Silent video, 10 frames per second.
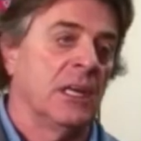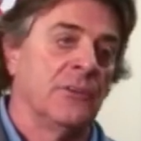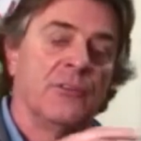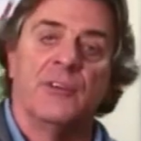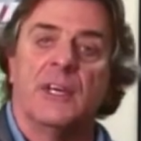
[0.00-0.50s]

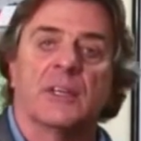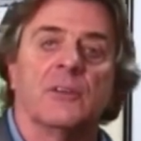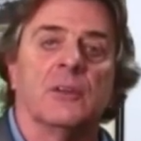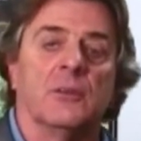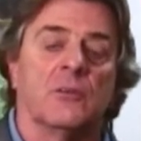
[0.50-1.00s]
and the
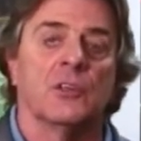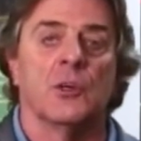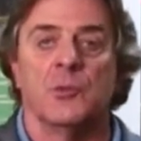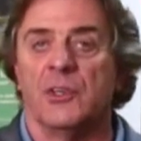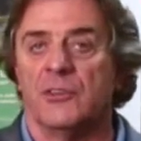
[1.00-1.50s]
fact that
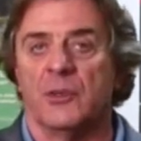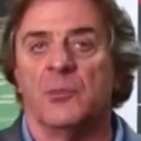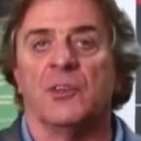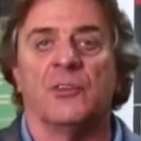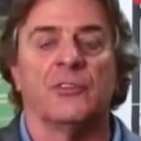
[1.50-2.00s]
companies
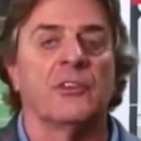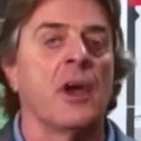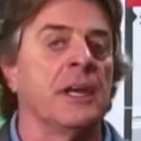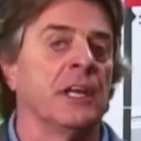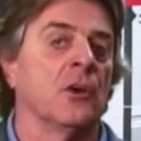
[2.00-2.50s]
have been
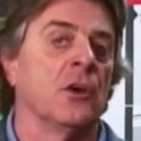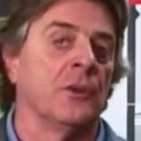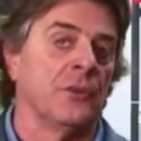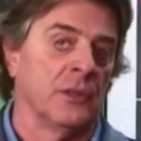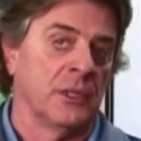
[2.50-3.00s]
designing
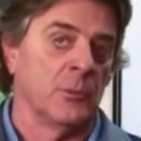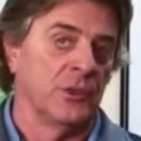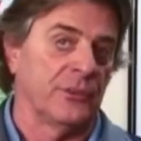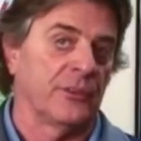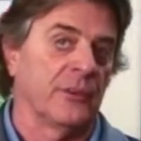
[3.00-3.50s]
on the
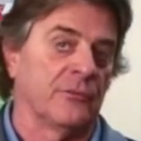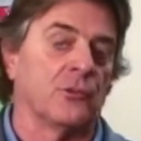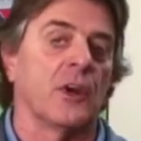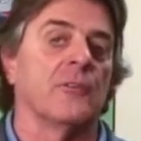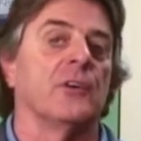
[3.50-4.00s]
limits of
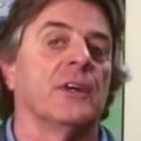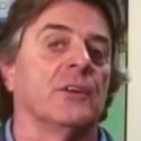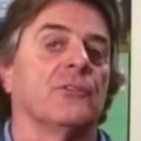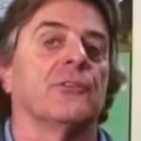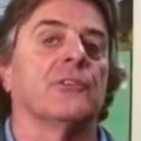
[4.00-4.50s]
driver
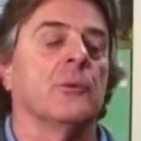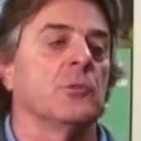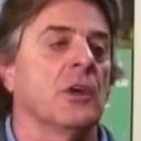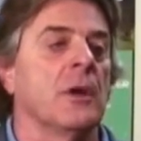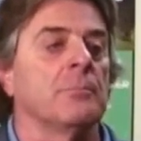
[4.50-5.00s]
heads for
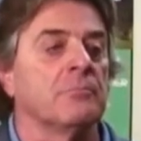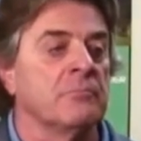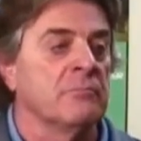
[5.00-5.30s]
some time?